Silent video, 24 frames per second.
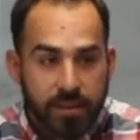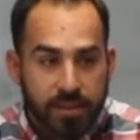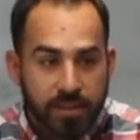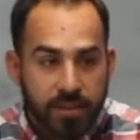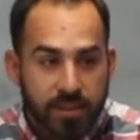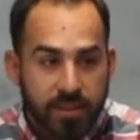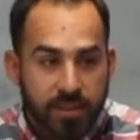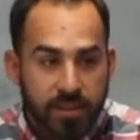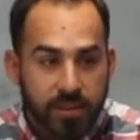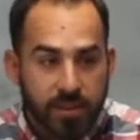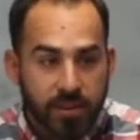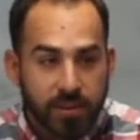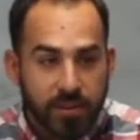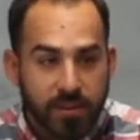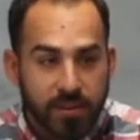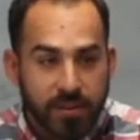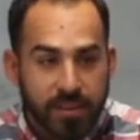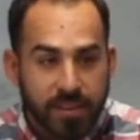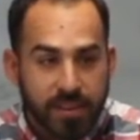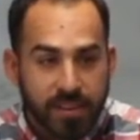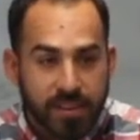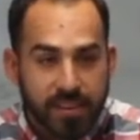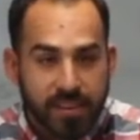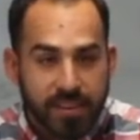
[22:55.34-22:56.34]
So
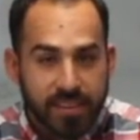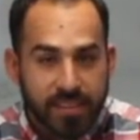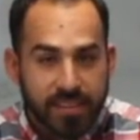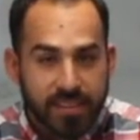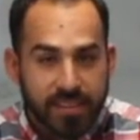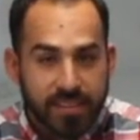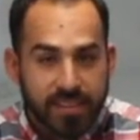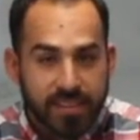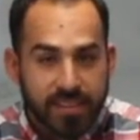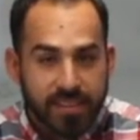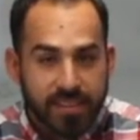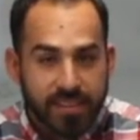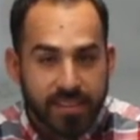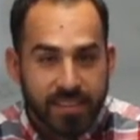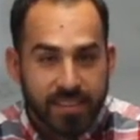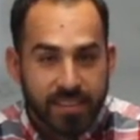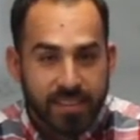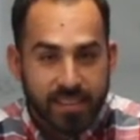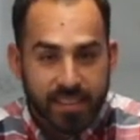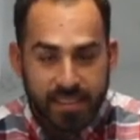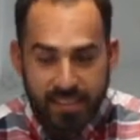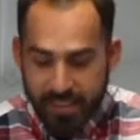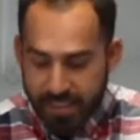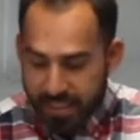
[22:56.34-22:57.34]

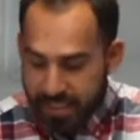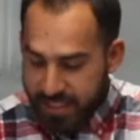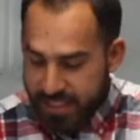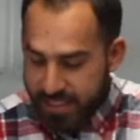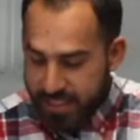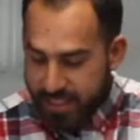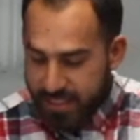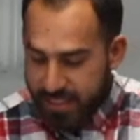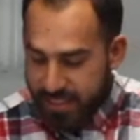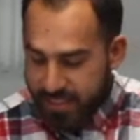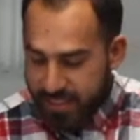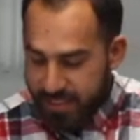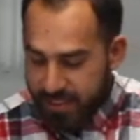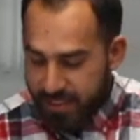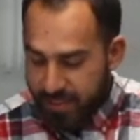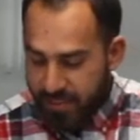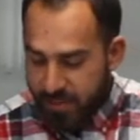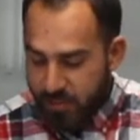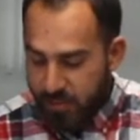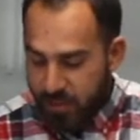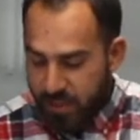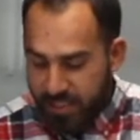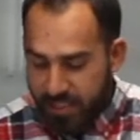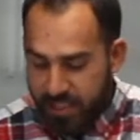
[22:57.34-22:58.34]
it's
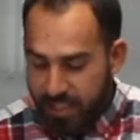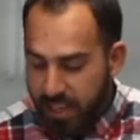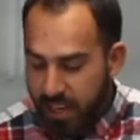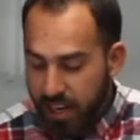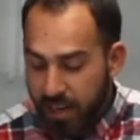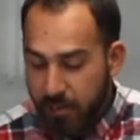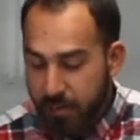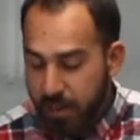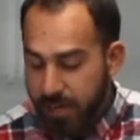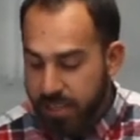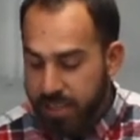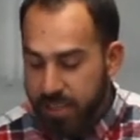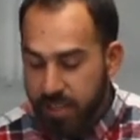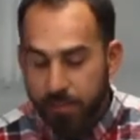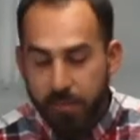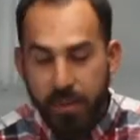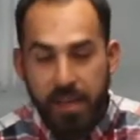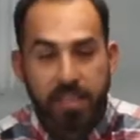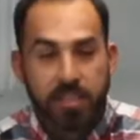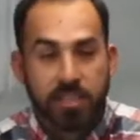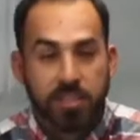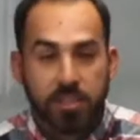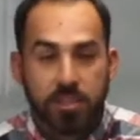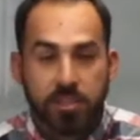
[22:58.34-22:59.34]
what he's talking about is the
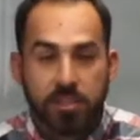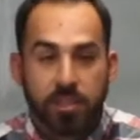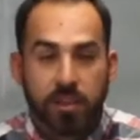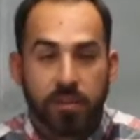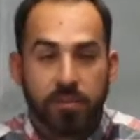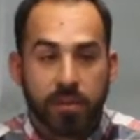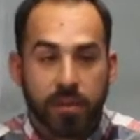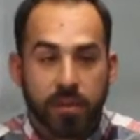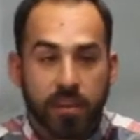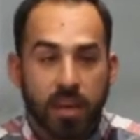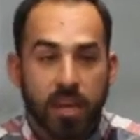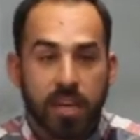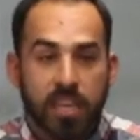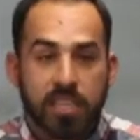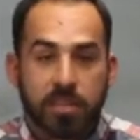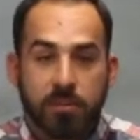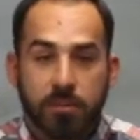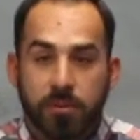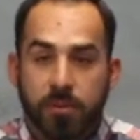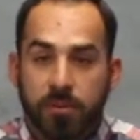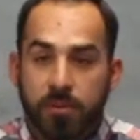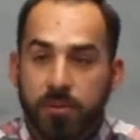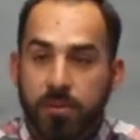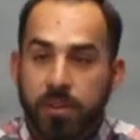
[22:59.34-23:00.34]
message of the
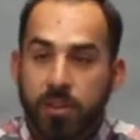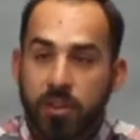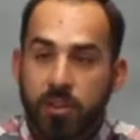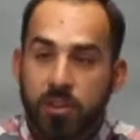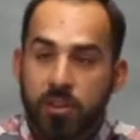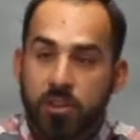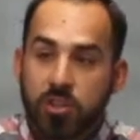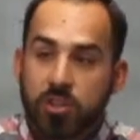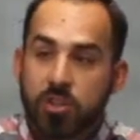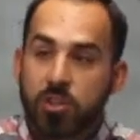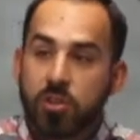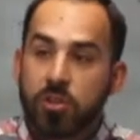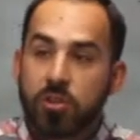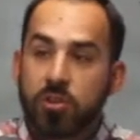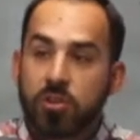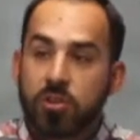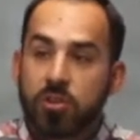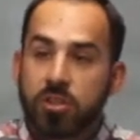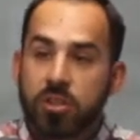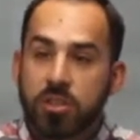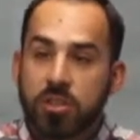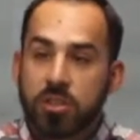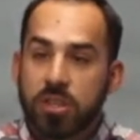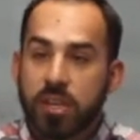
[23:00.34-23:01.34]
gospel. You know, the
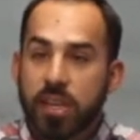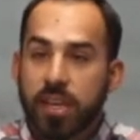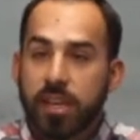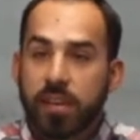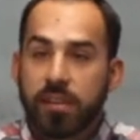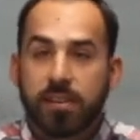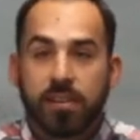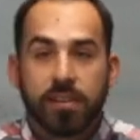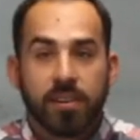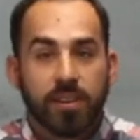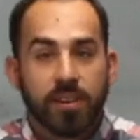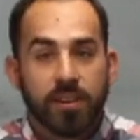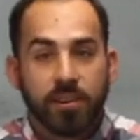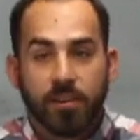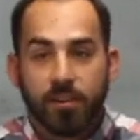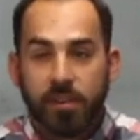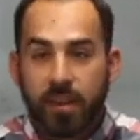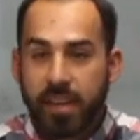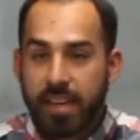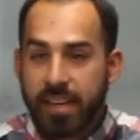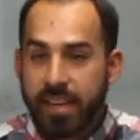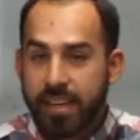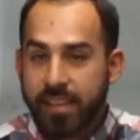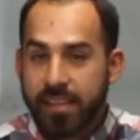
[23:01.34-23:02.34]
Jews said, no
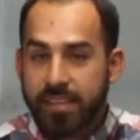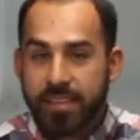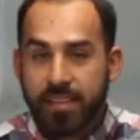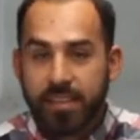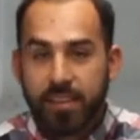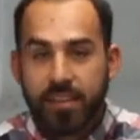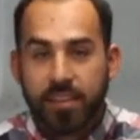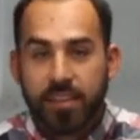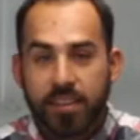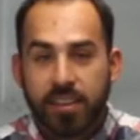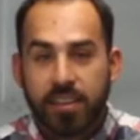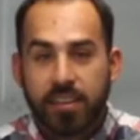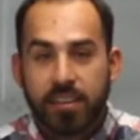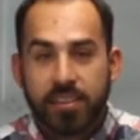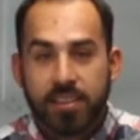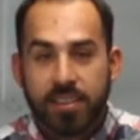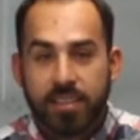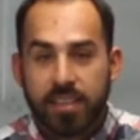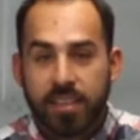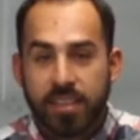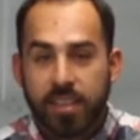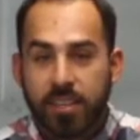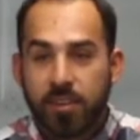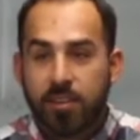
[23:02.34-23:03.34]
way. You
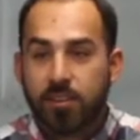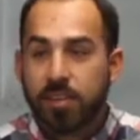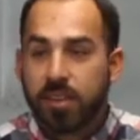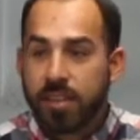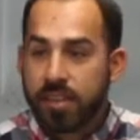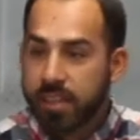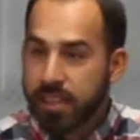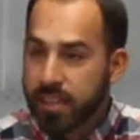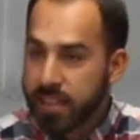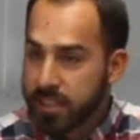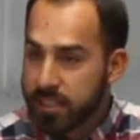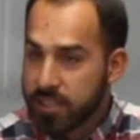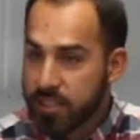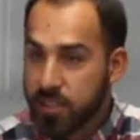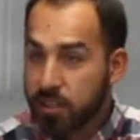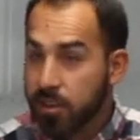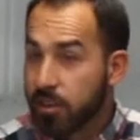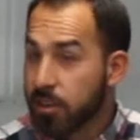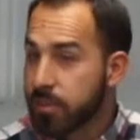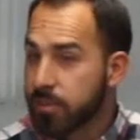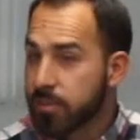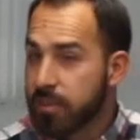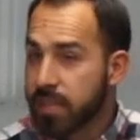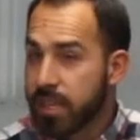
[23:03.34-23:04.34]
there's you need to get
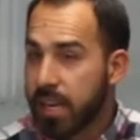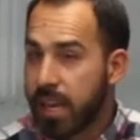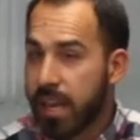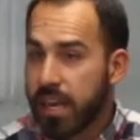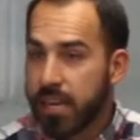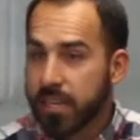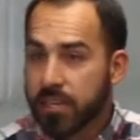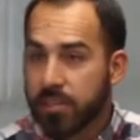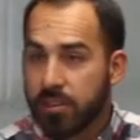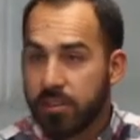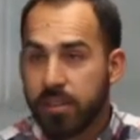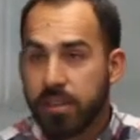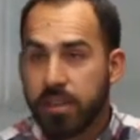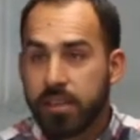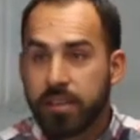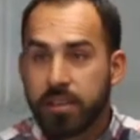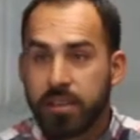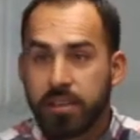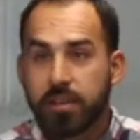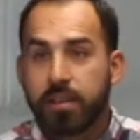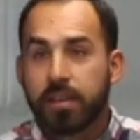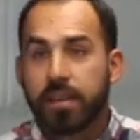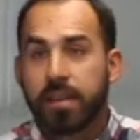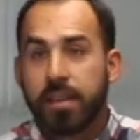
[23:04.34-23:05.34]
circumcised. You need
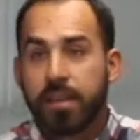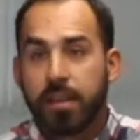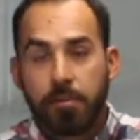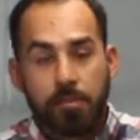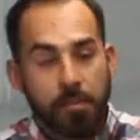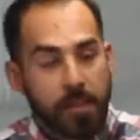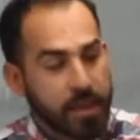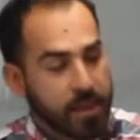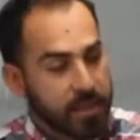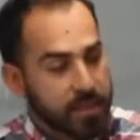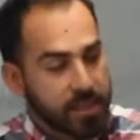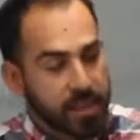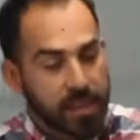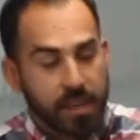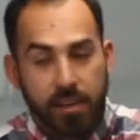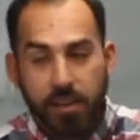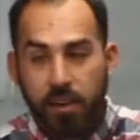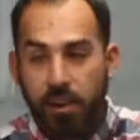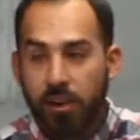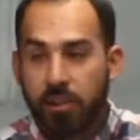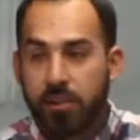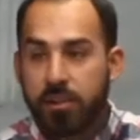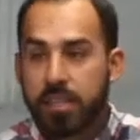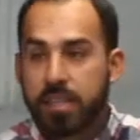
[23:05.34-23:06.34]
to maintain
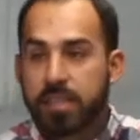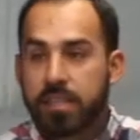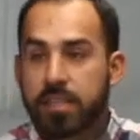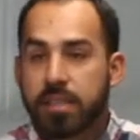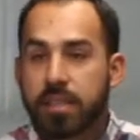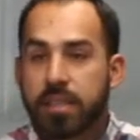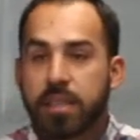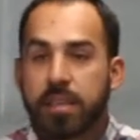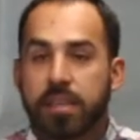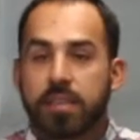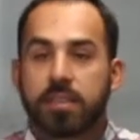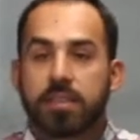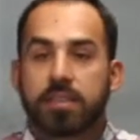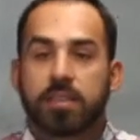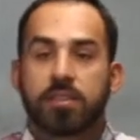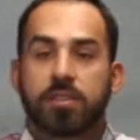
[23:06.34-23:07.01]
all these things.